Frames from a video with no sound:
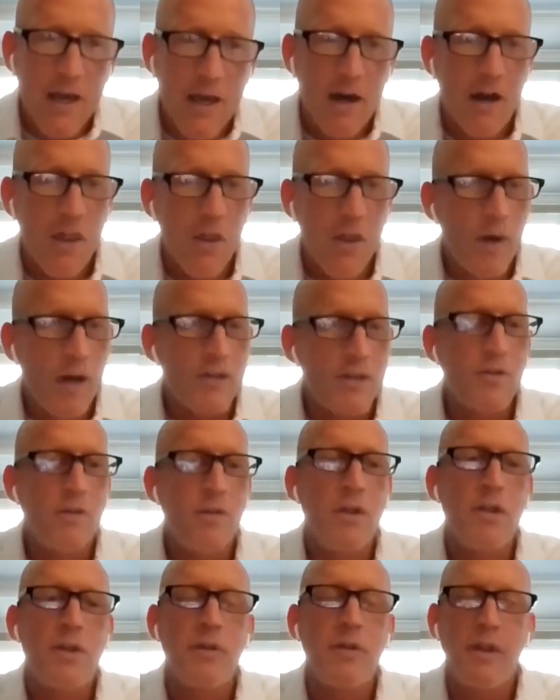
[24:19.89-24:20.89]
Otherwise, you're
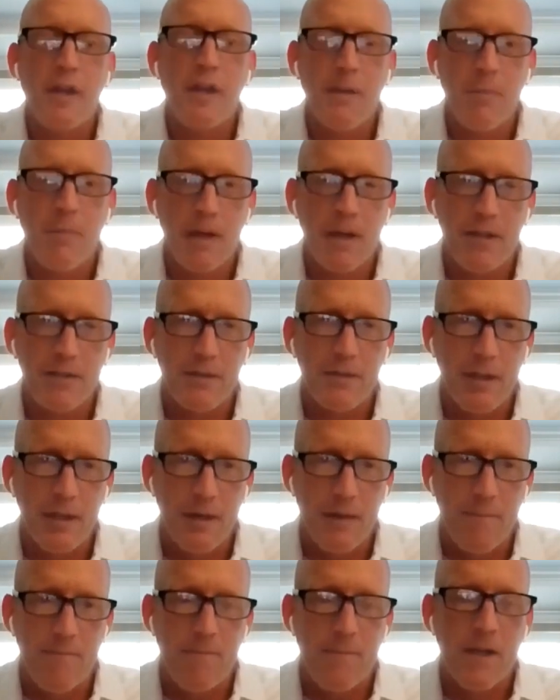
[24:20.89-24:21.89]
literally there because
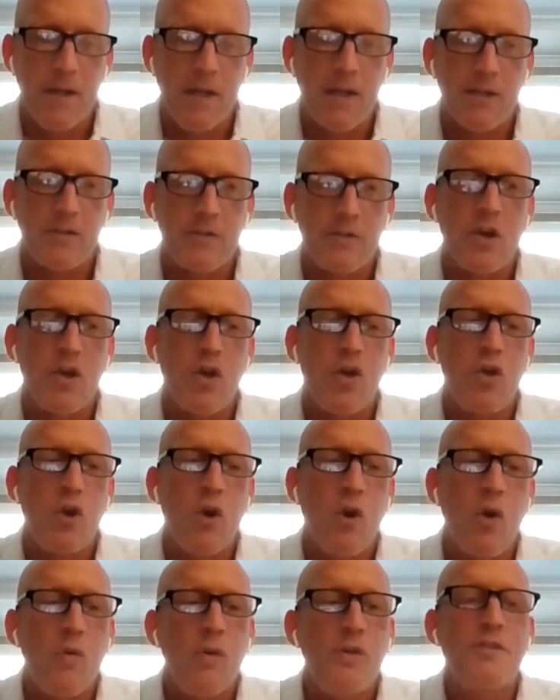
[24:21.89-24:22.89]
the
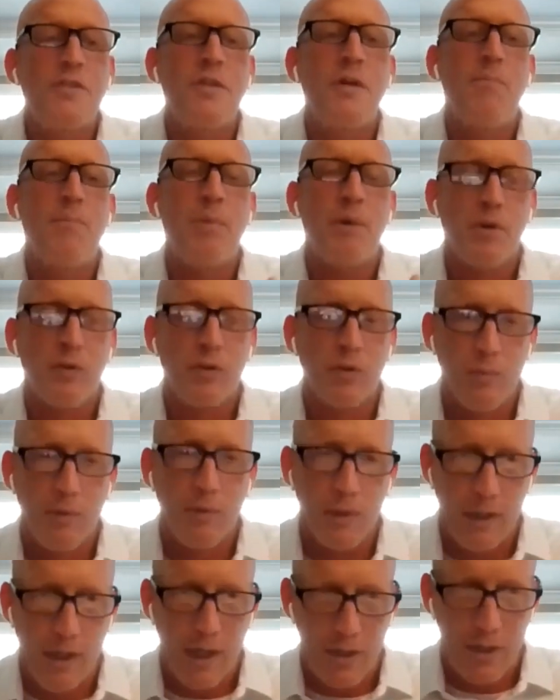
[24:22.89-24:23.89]
goal is to build a
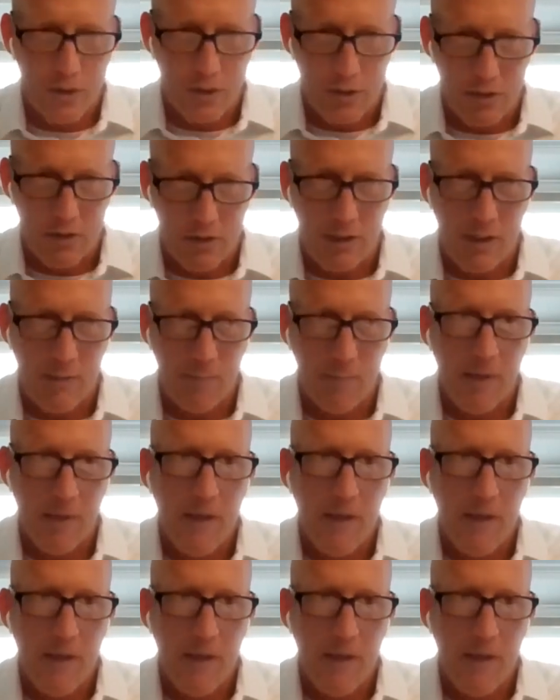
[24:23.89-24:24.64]
relationship,